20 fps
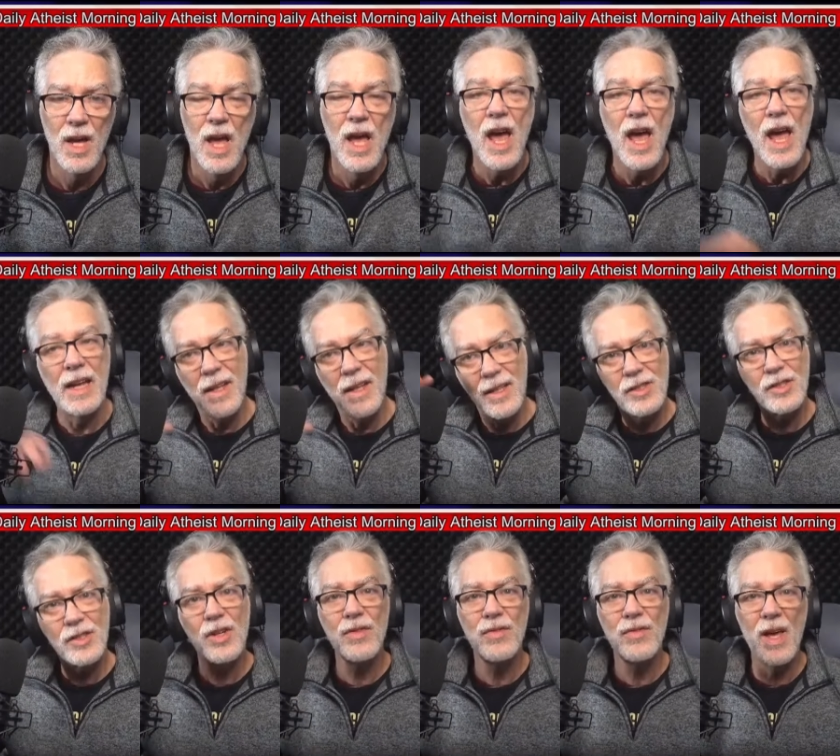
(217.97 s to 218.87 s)
And let's
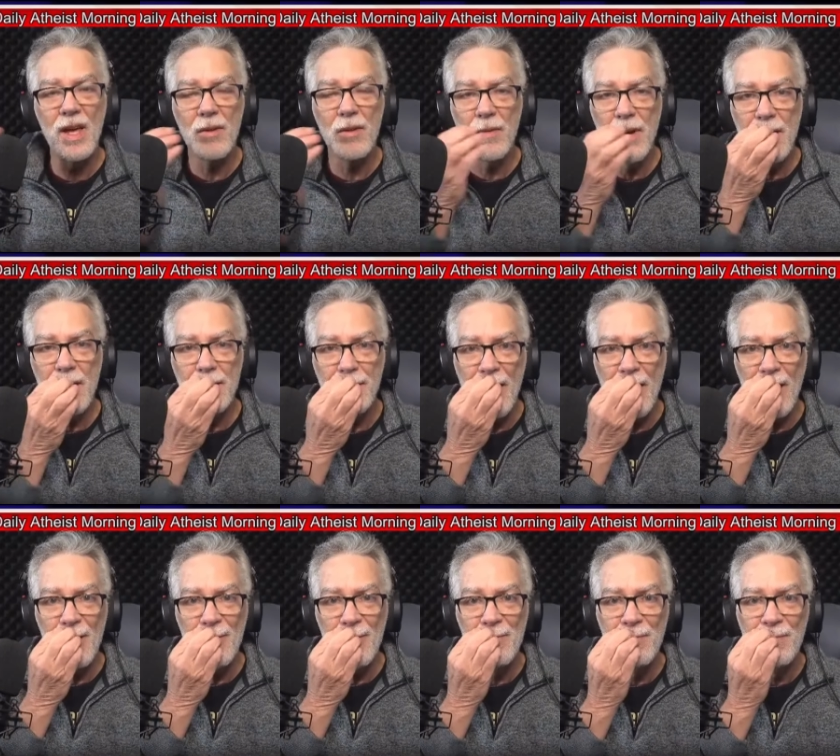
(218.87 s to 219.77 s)
turn that around
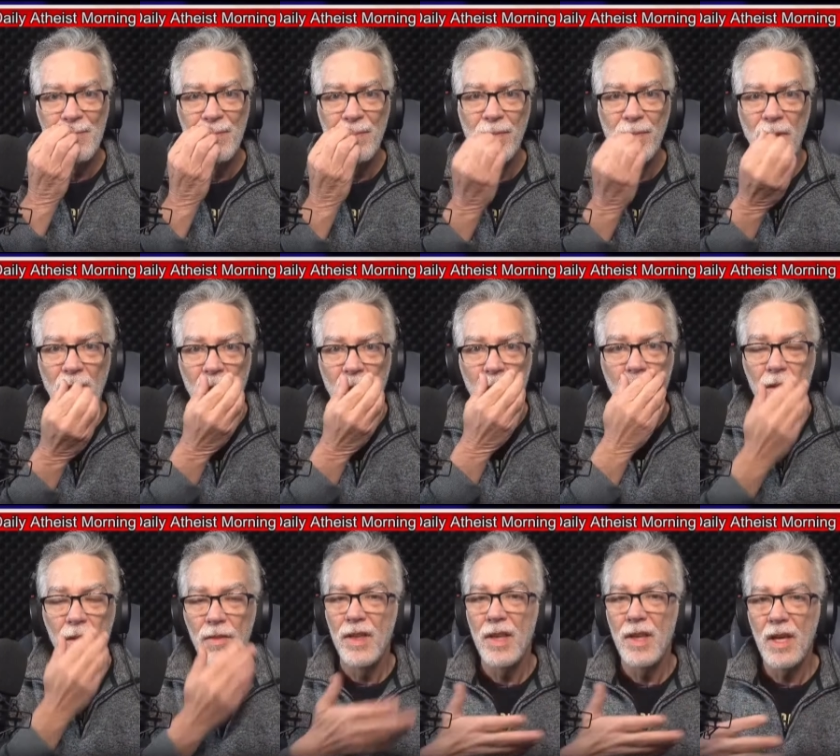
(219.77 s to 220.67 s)
now.
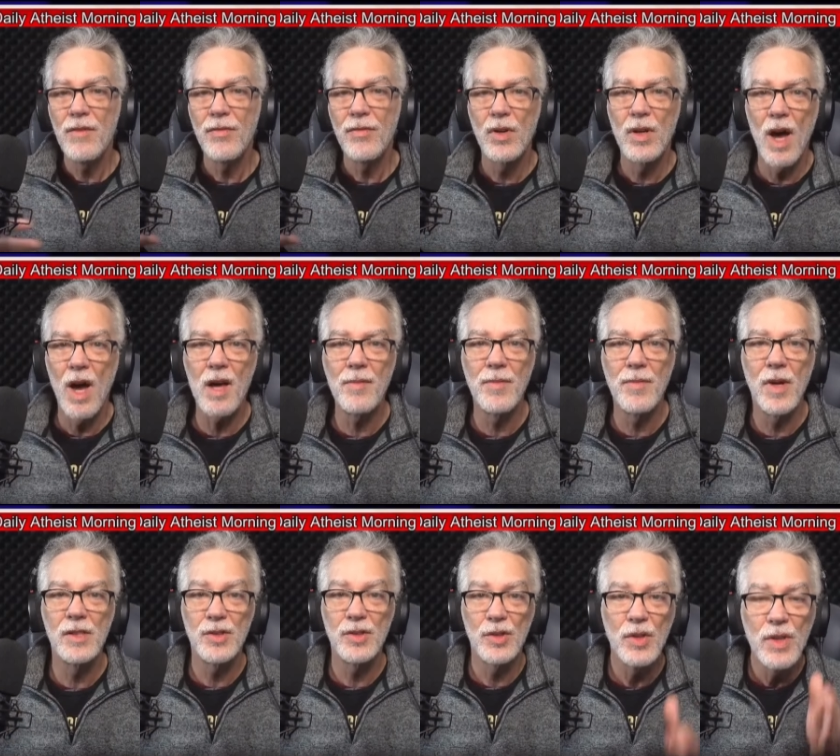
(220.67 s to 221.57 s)
The evil God
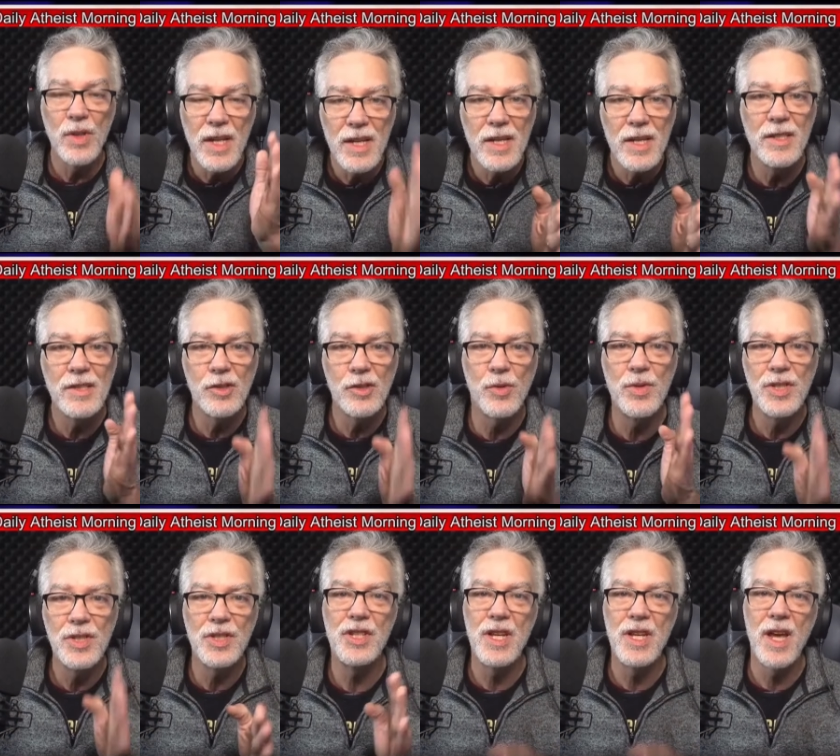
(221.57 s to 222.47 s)
monster is
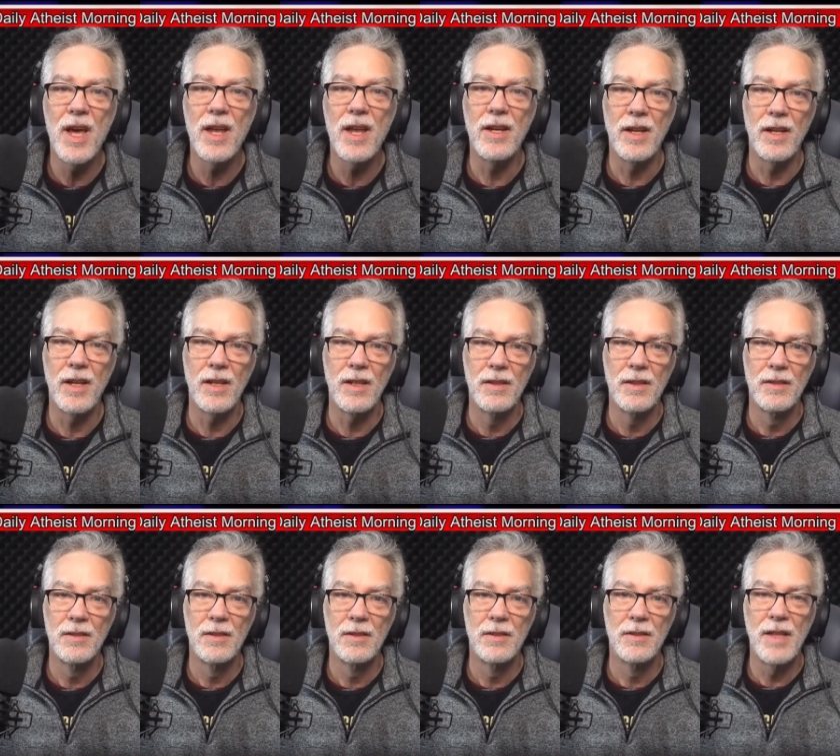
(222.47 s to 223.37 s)
Christianity.
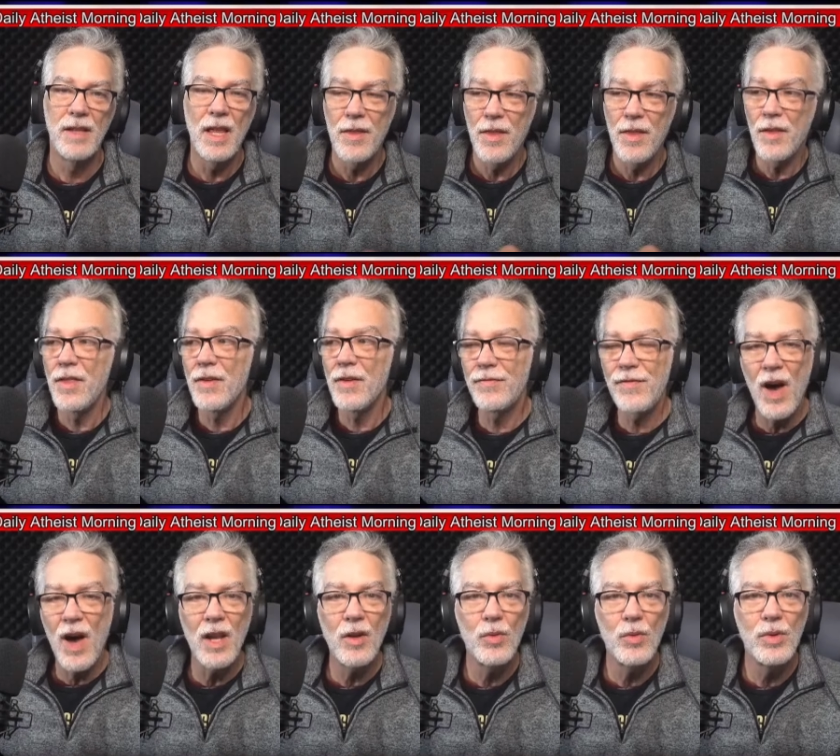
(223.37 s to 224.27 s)
The, the, the
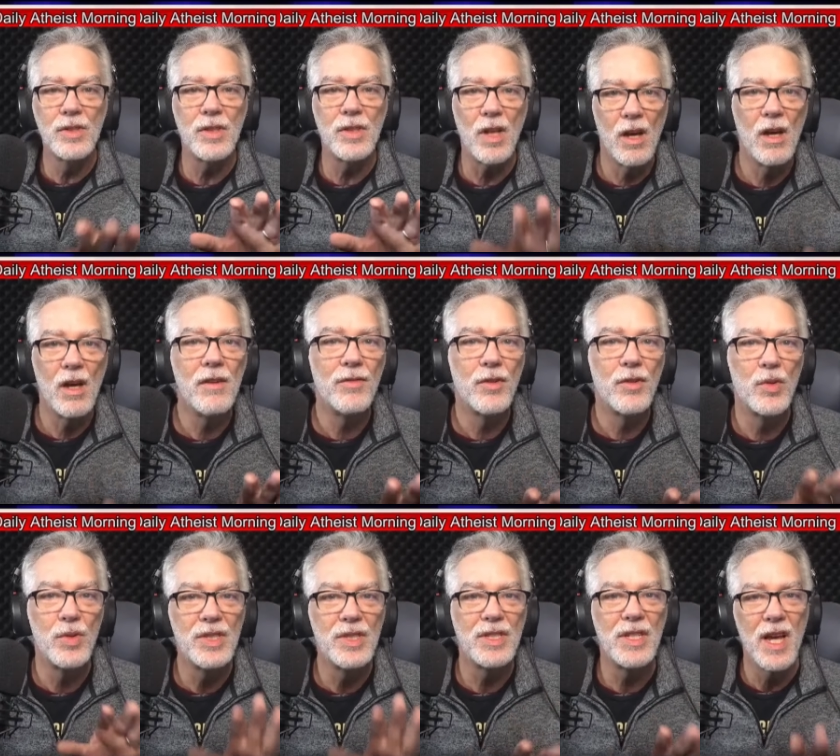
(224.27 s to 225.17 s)
followers of
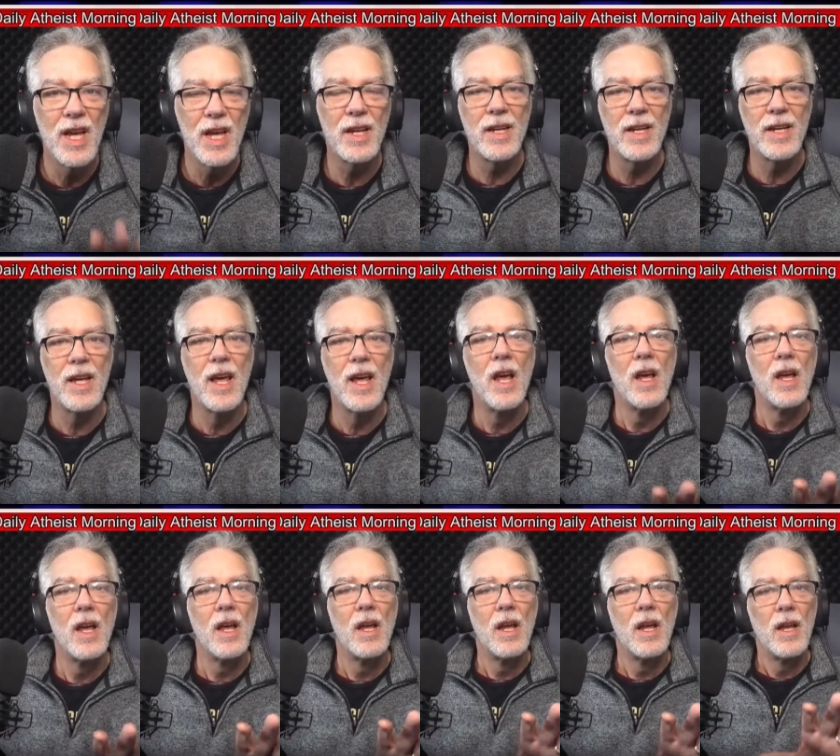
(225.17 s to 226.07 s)
Christianity
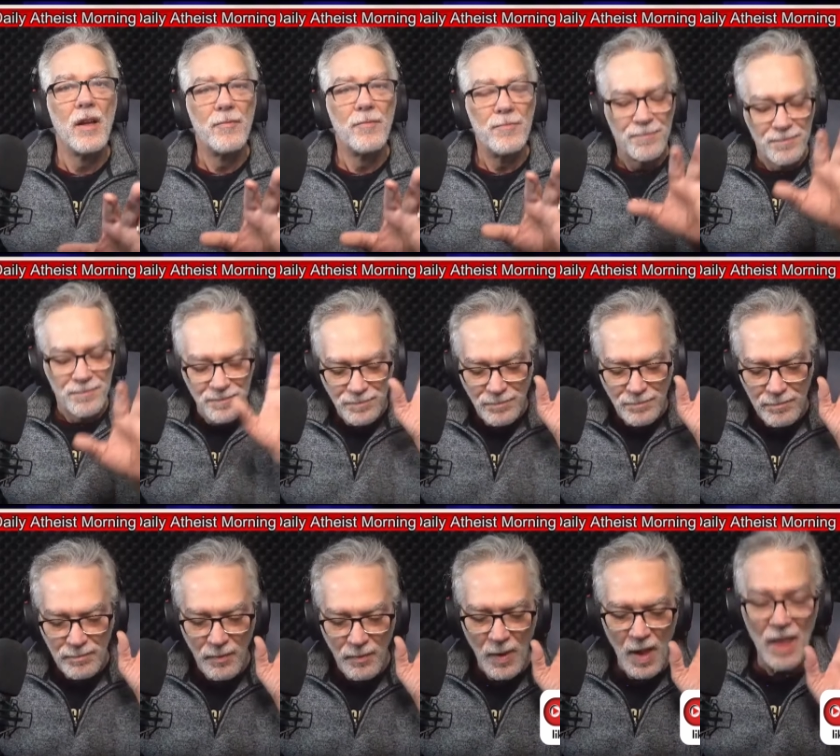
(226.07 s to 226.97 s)

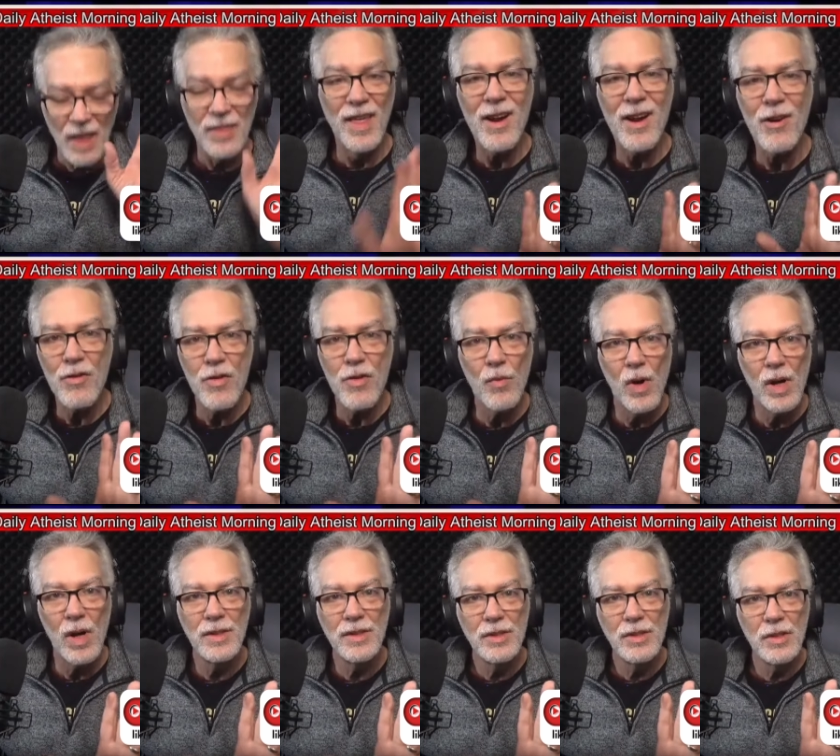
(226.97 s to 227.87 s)
they are the
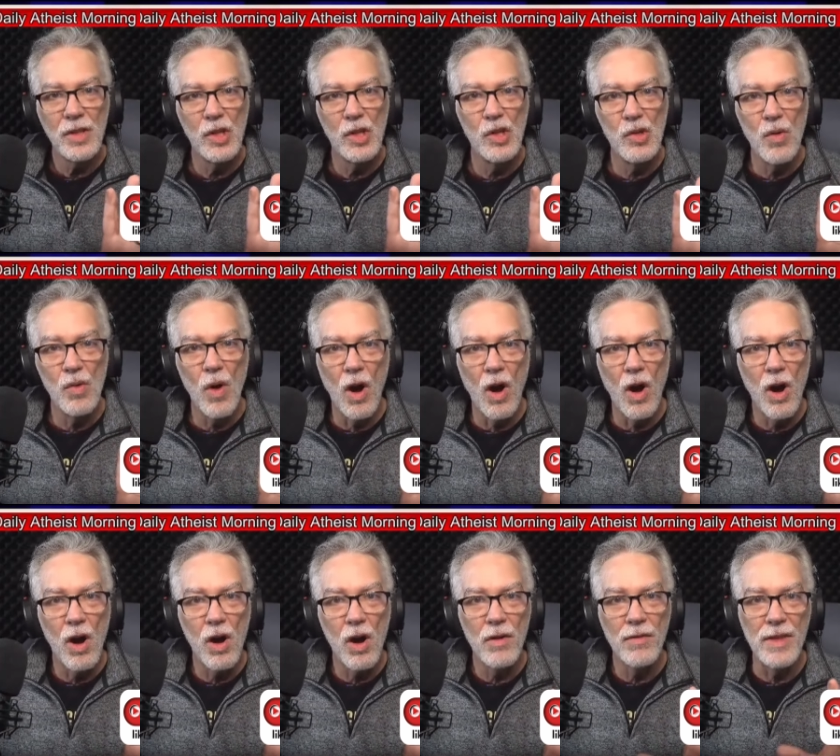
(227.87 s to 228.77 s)
ones who
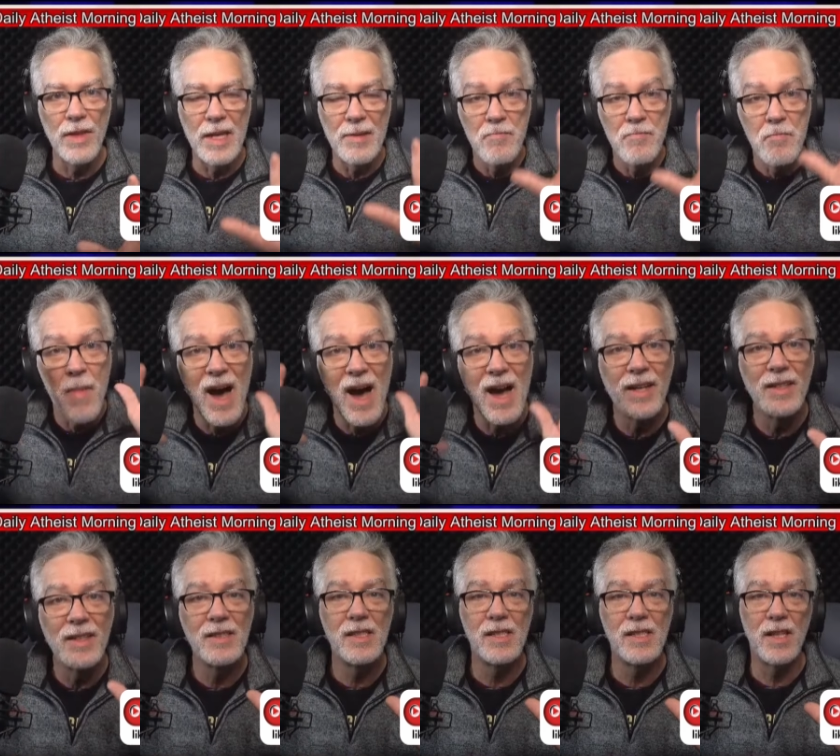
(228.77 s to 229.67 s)
are the
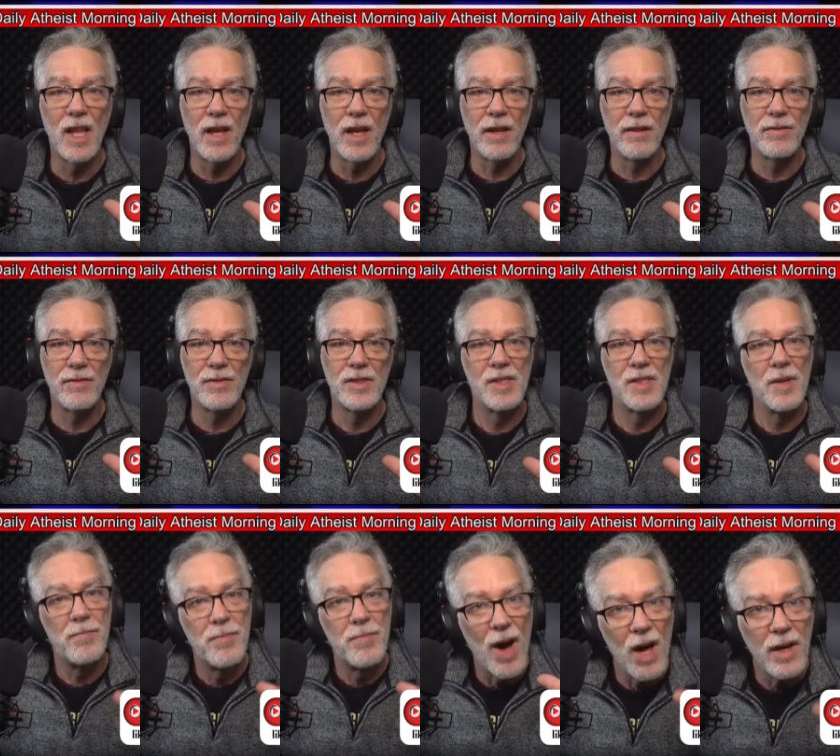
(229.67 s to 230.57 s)
mind slaves, the
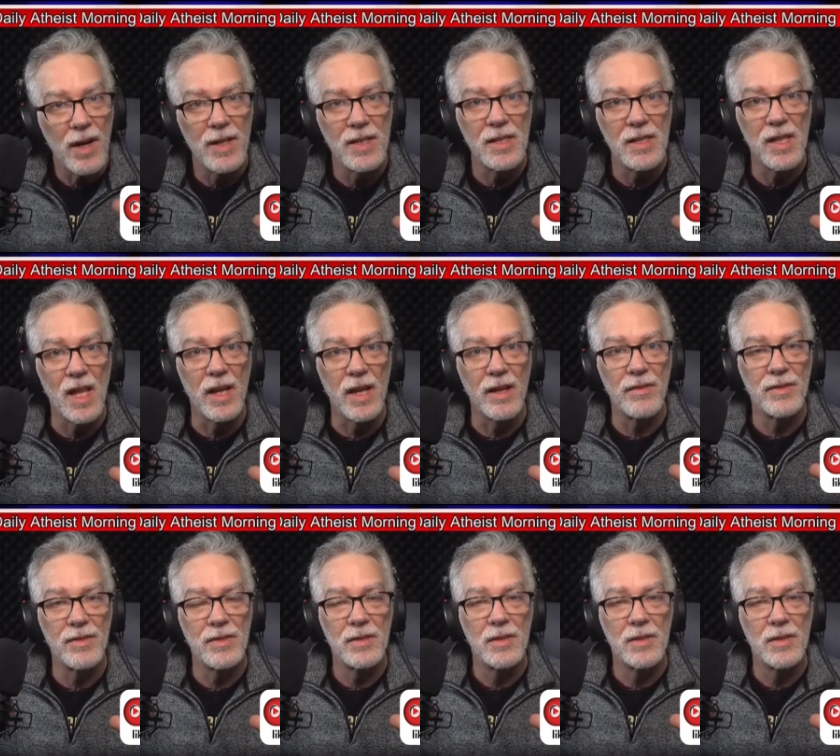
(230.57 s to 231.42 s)
body slaves,